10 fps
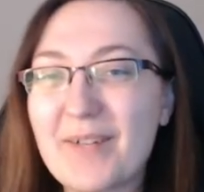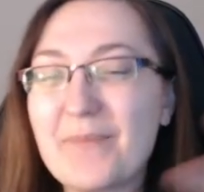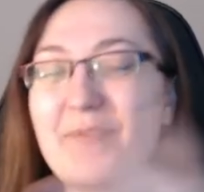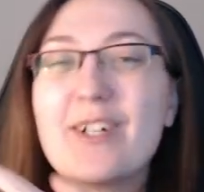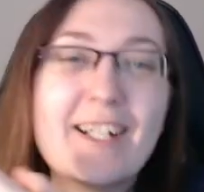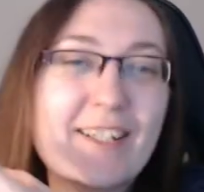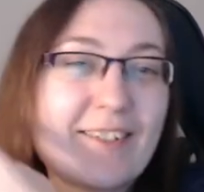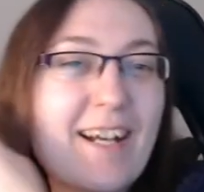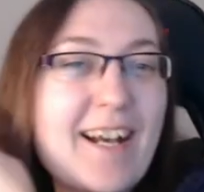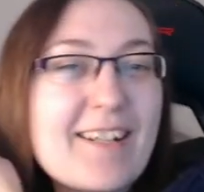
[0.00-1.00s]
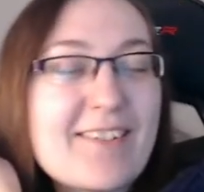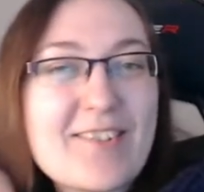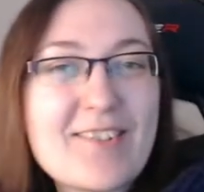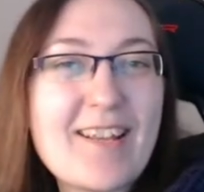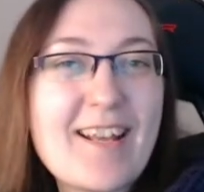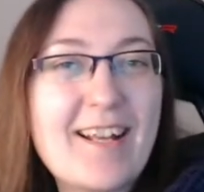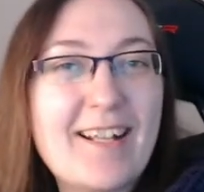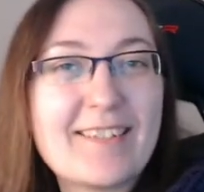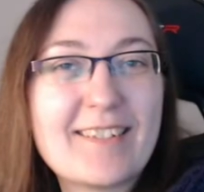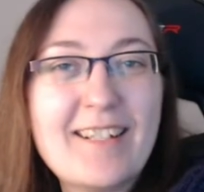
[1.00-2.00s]
I'm trying to
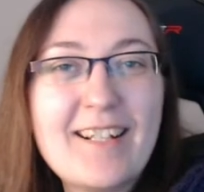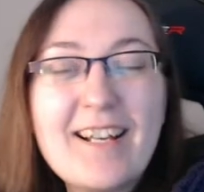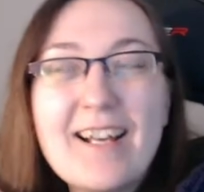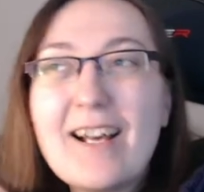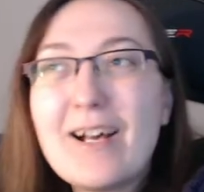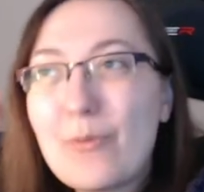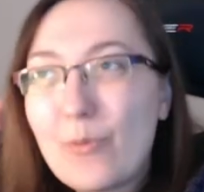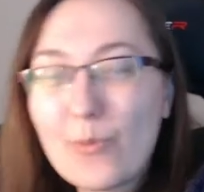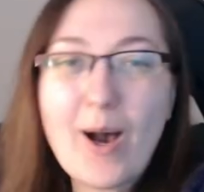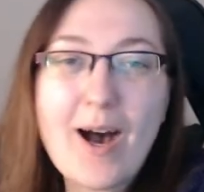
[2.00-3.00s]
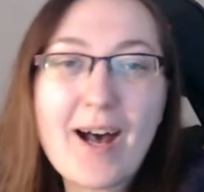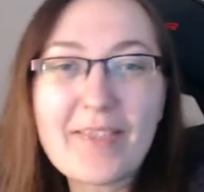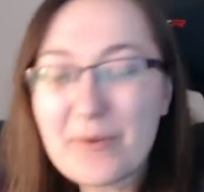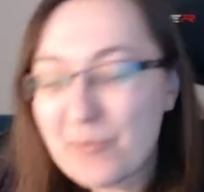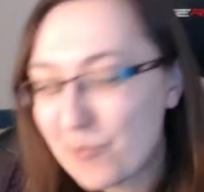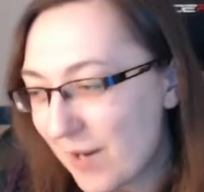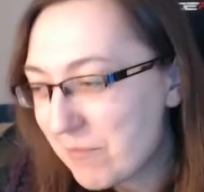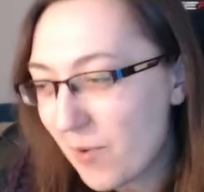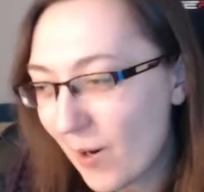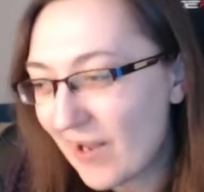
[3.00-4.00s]
understand what my
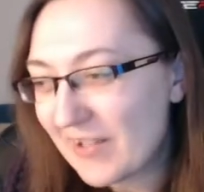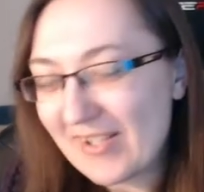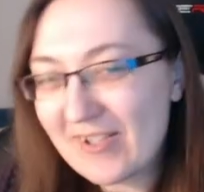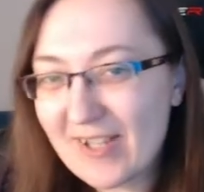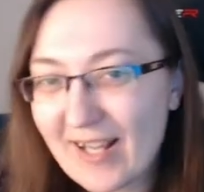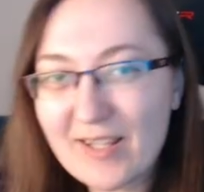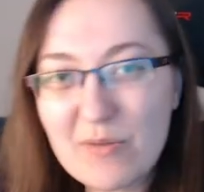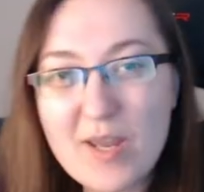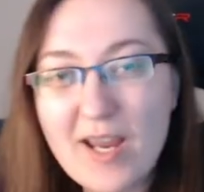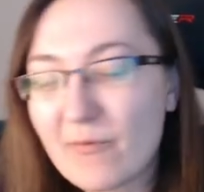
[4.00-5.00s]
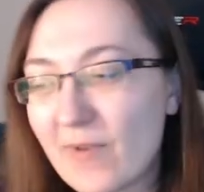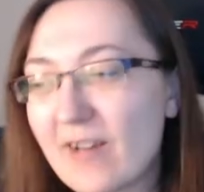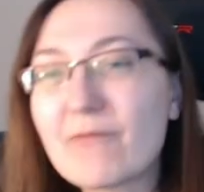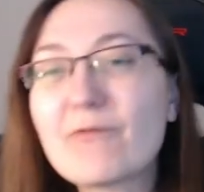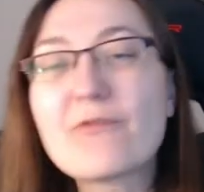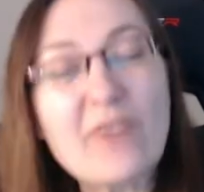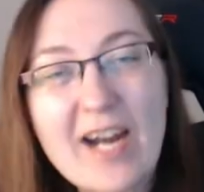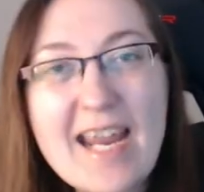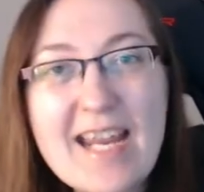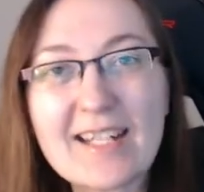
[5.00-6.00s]
boss is telling me and where the
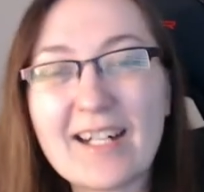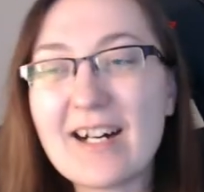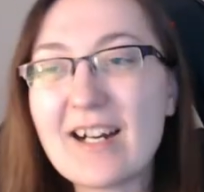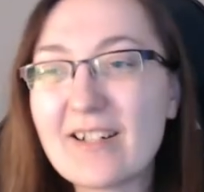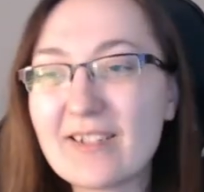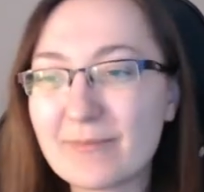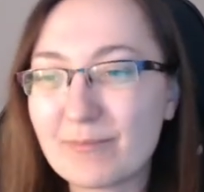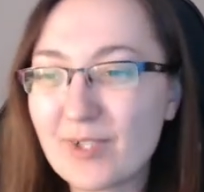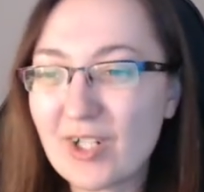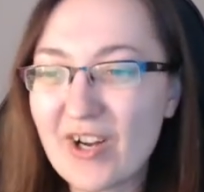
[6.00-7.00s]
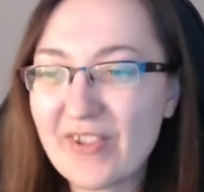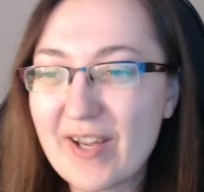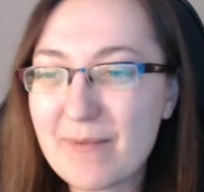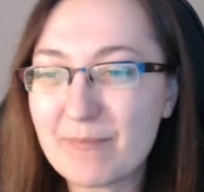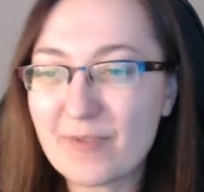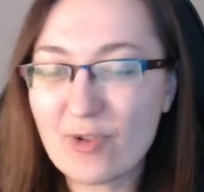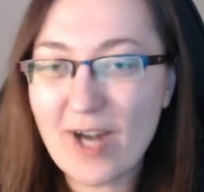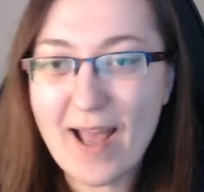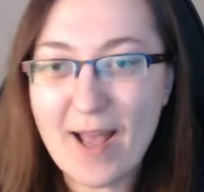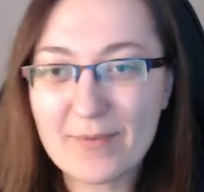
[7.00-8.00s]
freak are the goddamn
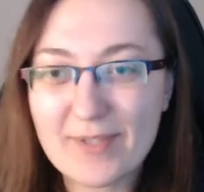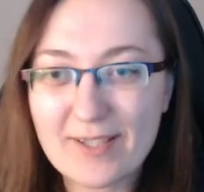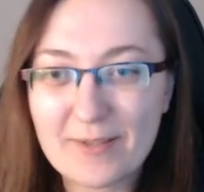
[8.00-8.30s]
traps.